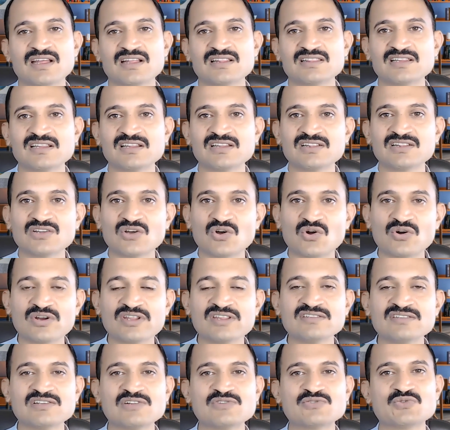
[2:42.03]
then
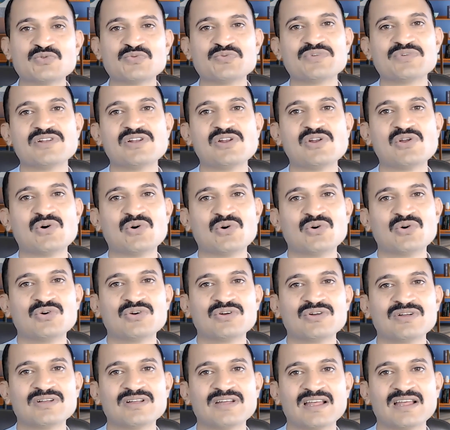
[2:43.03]
audience also feel low
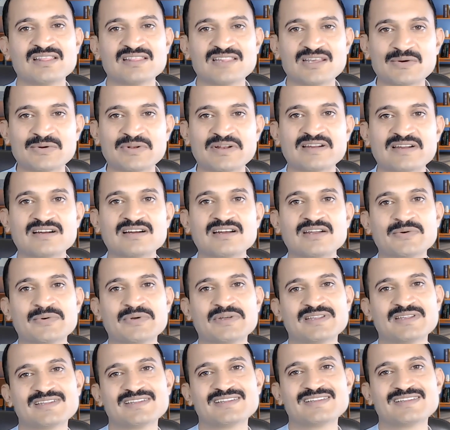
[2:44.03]
and they will run away